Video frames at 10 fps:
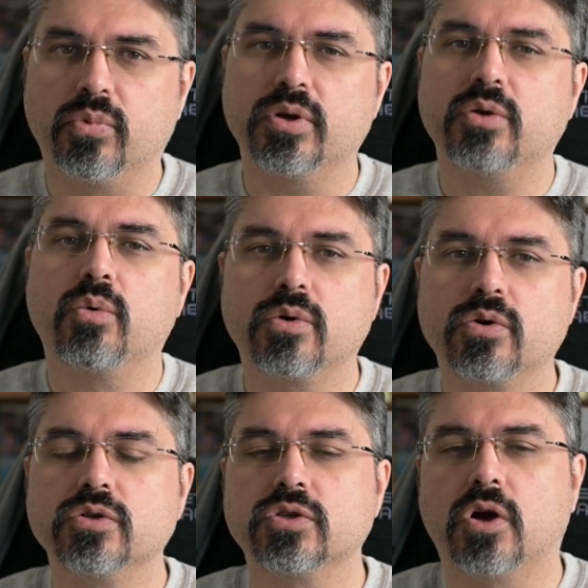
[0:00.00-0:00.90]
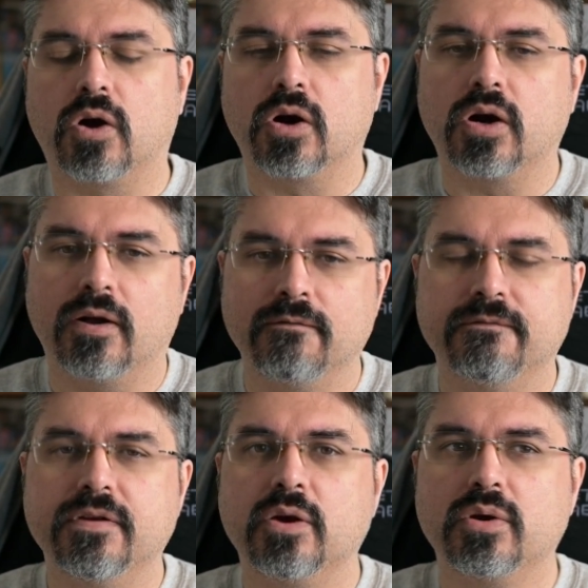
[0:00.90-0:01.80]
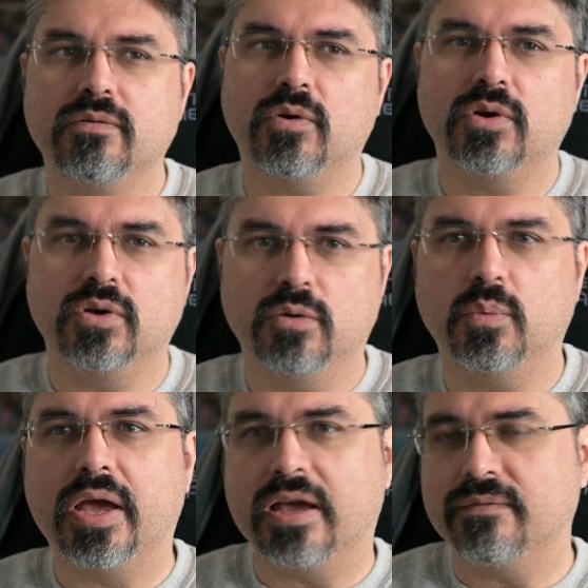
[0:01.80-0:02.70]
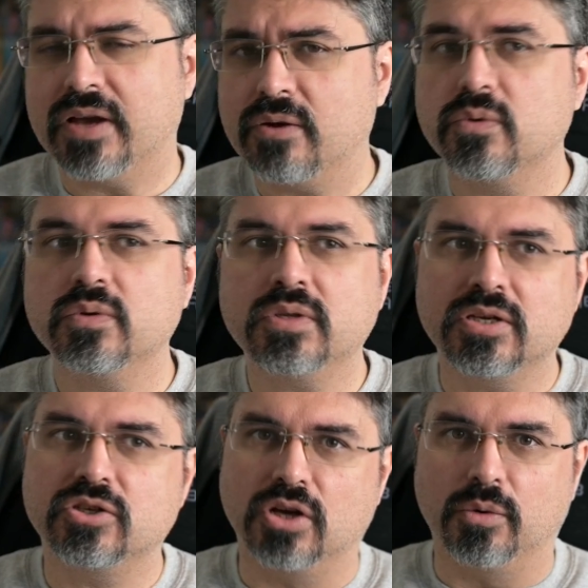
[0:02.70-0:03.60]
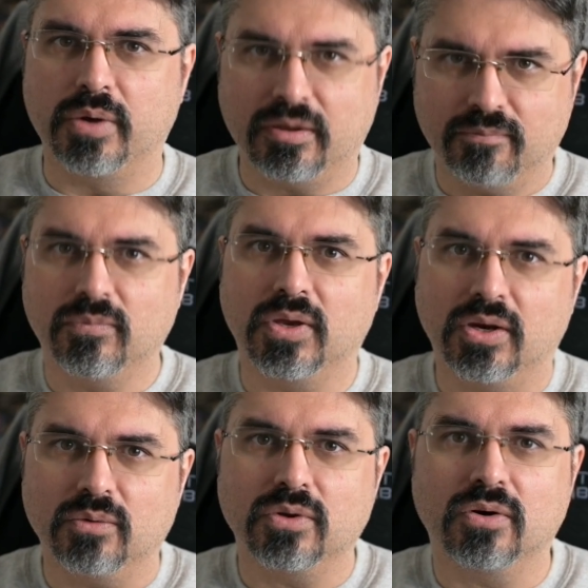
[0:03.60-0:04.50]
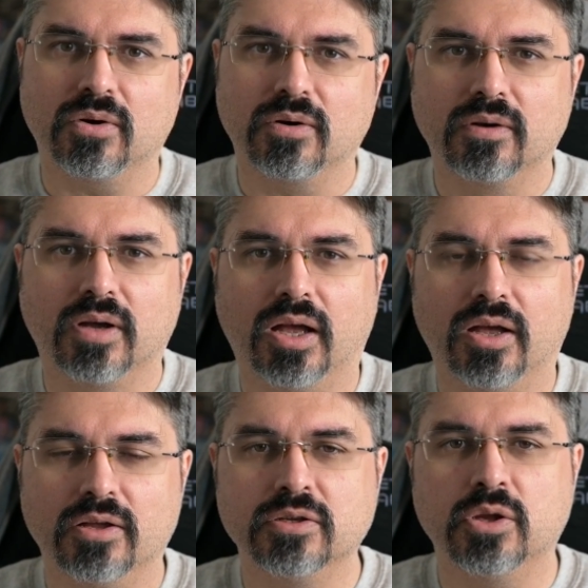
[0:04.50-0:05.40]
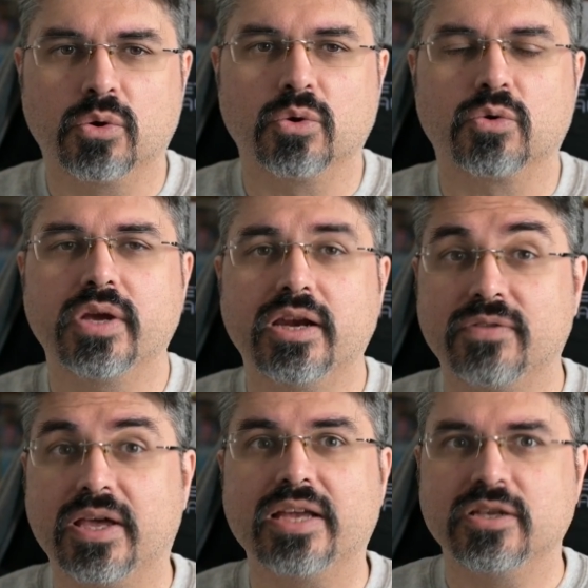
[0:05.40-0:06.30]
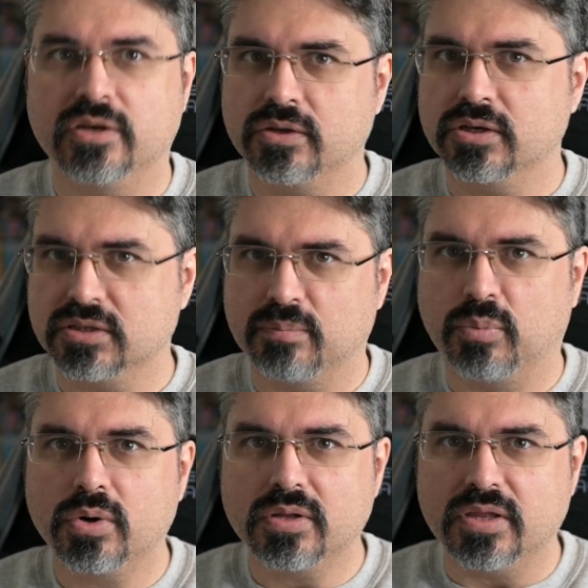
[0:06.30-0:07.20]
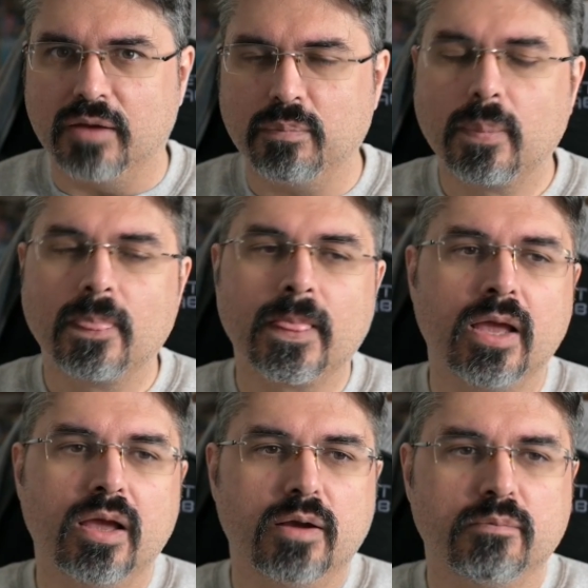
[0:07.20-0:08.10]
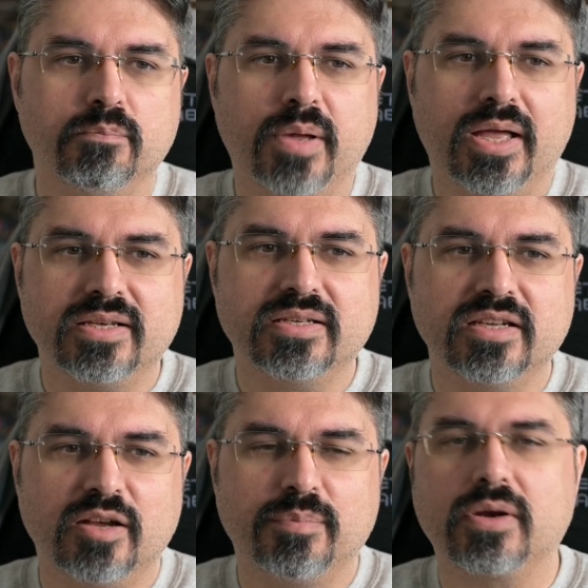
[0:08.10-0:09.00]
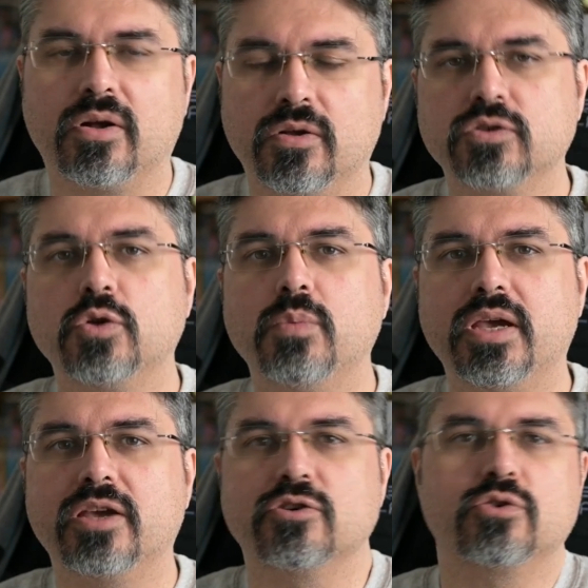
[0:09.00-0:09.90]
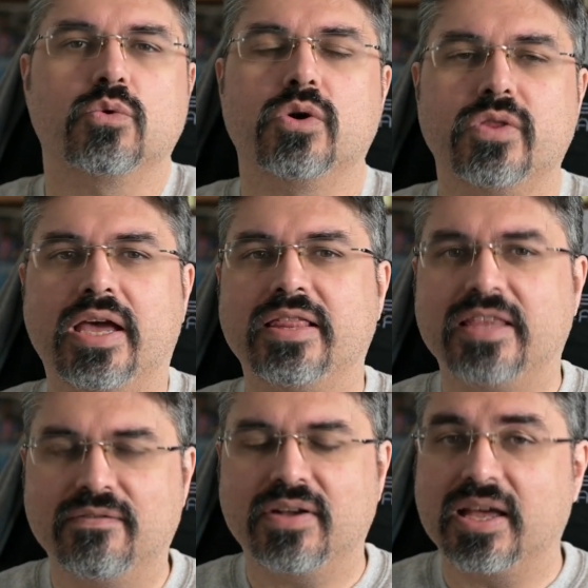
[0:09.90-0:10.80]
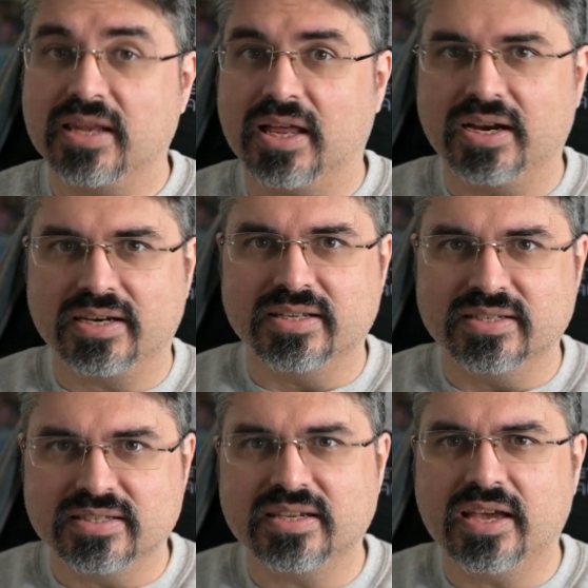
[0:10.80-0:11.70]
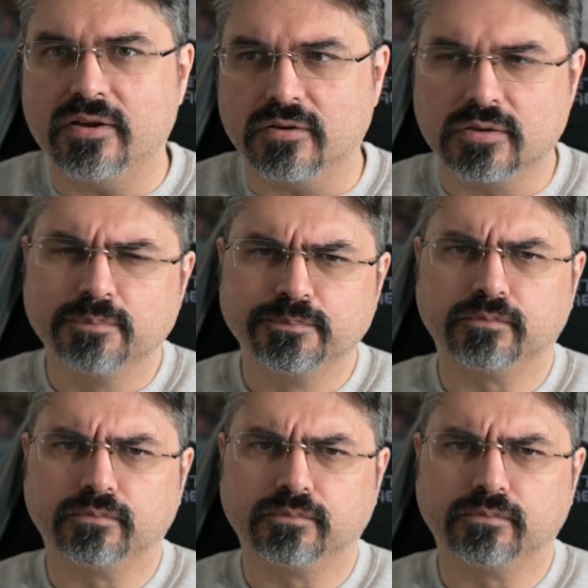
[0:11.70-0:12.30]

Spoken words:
Pre-orders are a very, very good way of not only showing, you know, your local creative that, you know, you support them, but also making sure that they've got locked-in sales.